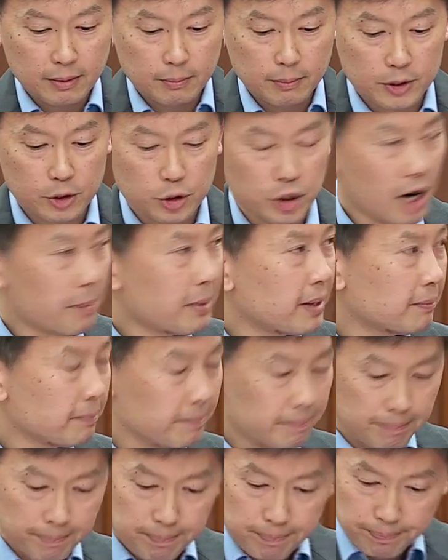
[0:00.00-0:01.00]
Mr. Chairman,
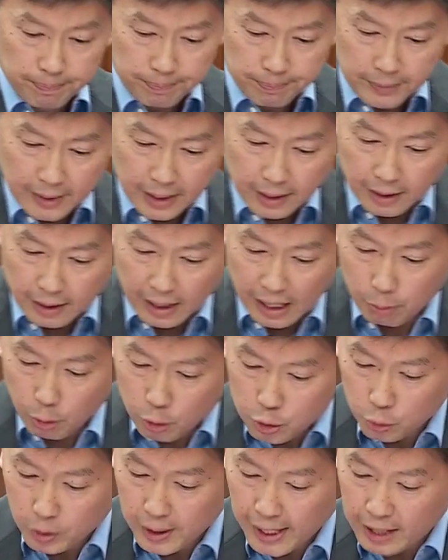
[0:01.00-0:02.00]
I'm
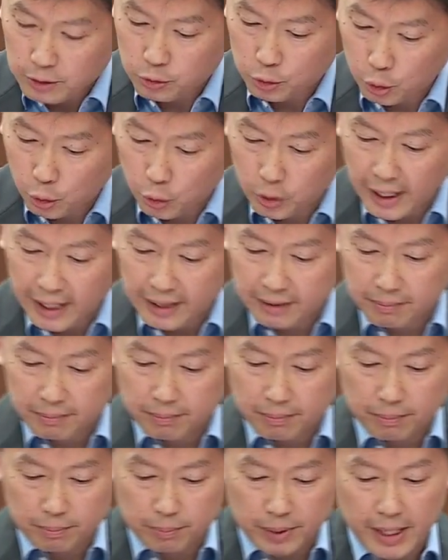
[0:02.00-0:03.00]
also glad to know that
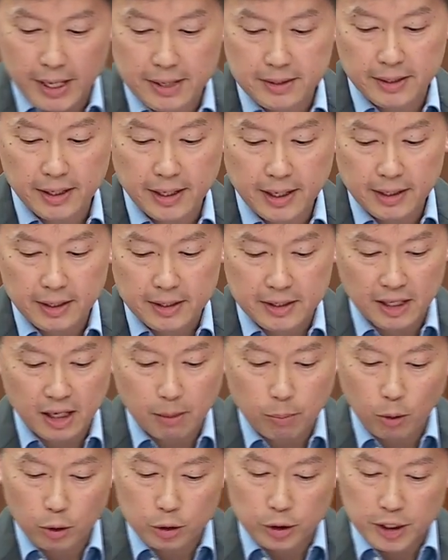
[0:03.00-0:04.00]
PSA, the
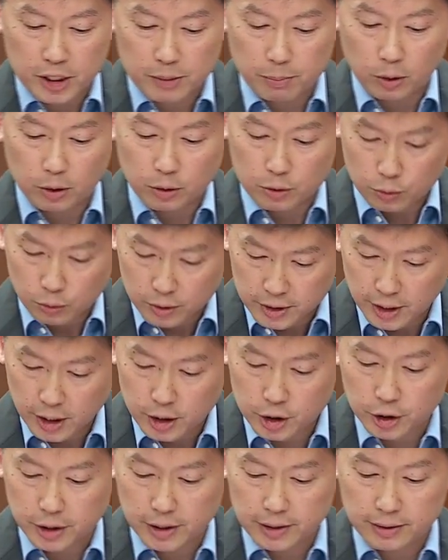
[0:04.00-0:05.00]
Singapore Transport
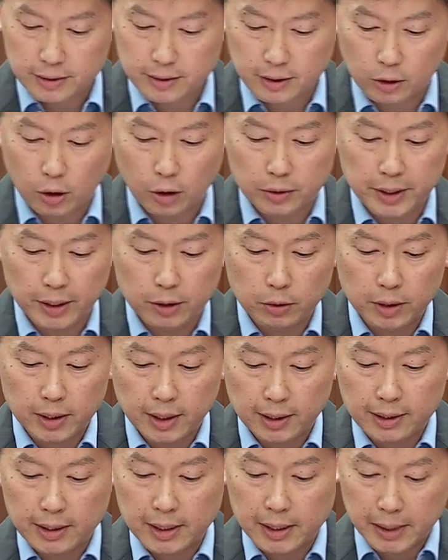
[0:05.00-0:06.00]
Association, the
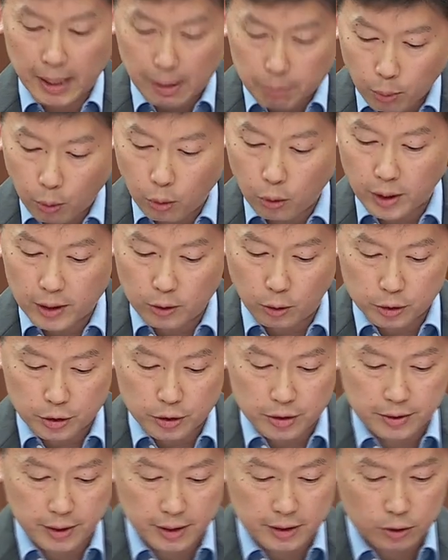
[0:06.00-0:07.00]
Container Depot and
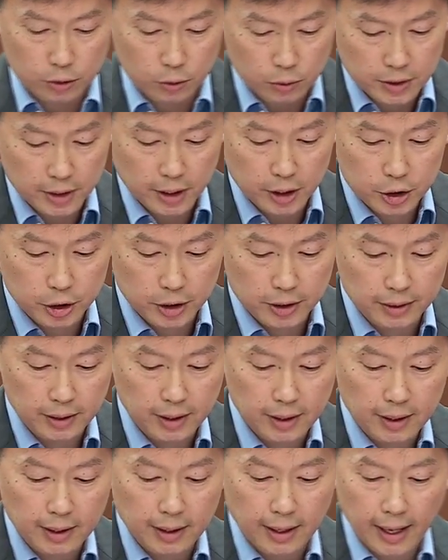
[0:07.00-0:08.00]
Logistics Association,
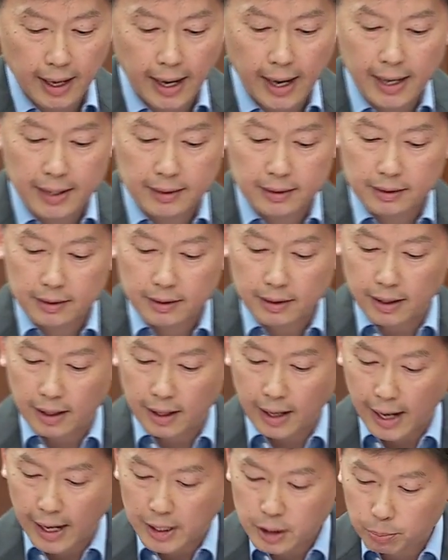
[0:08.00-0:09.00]
and
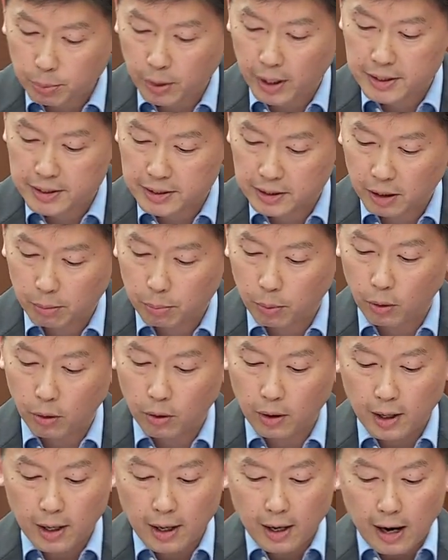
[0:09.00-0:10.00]
Enterprise Singapore
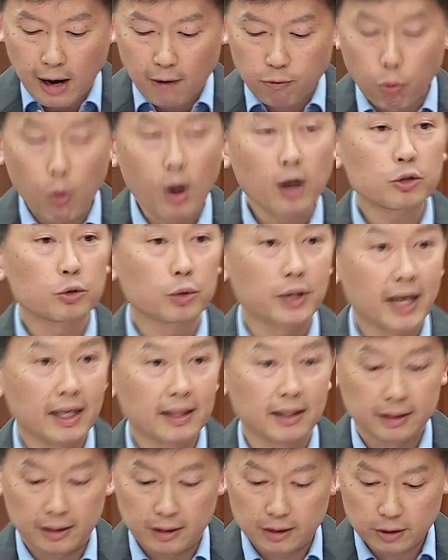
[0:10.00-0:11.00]
have worked
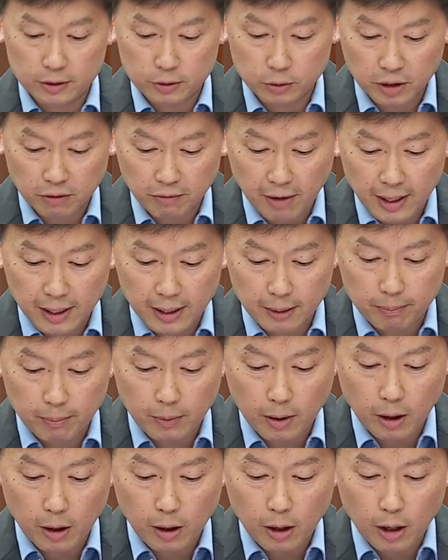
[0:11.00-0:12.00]
together to develop
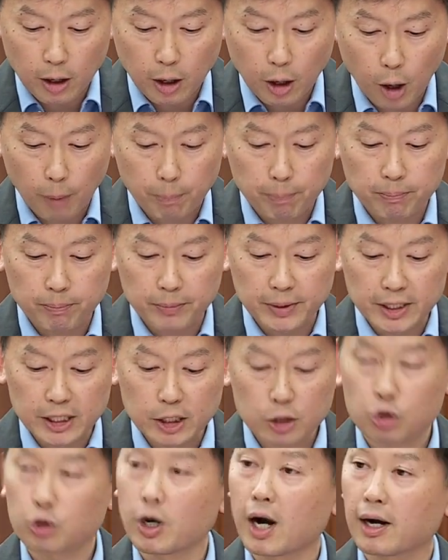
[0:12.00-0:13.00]

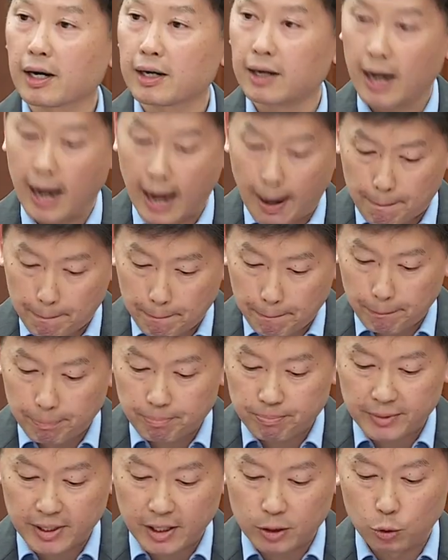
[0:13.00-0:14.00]
OpEtruck app
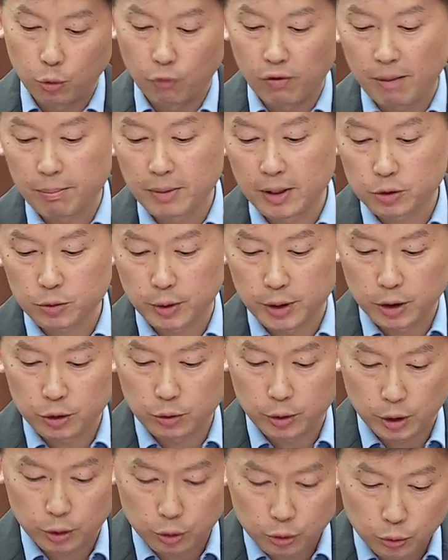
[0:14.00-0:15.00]
in November
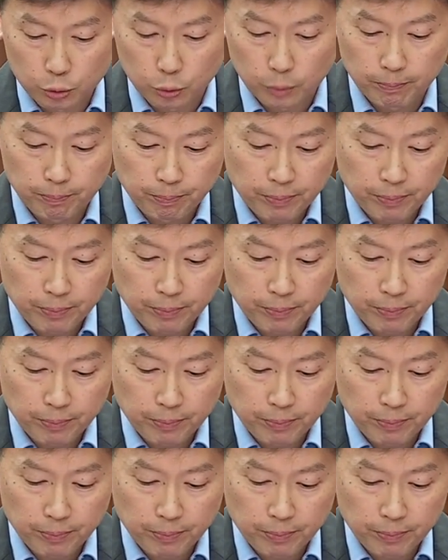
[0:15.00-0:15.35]
2022.